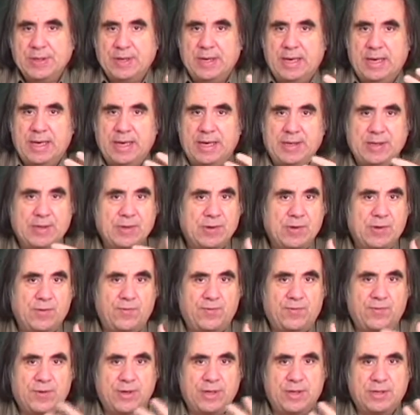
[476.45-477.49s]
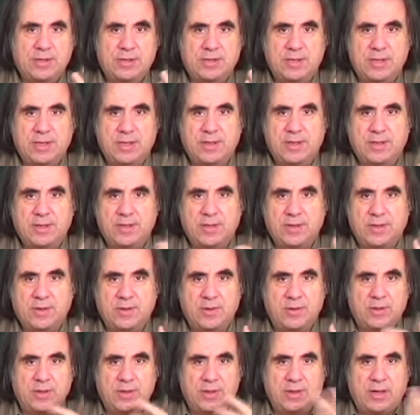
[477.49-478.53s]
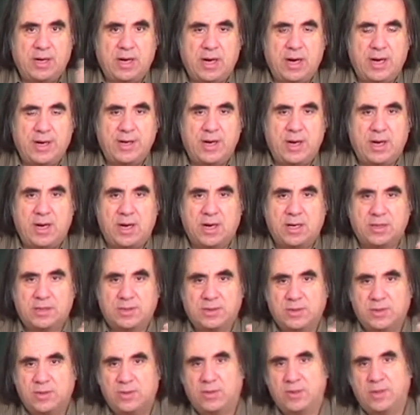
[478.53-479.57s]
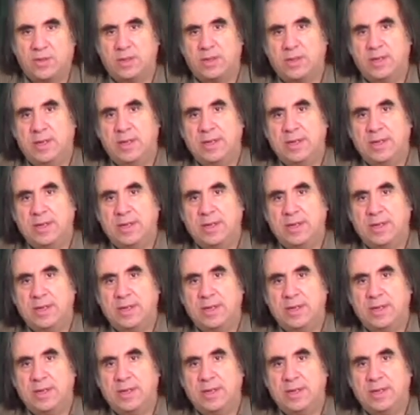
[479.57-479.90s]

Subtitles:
I don't know, Fritz and Hierarchs or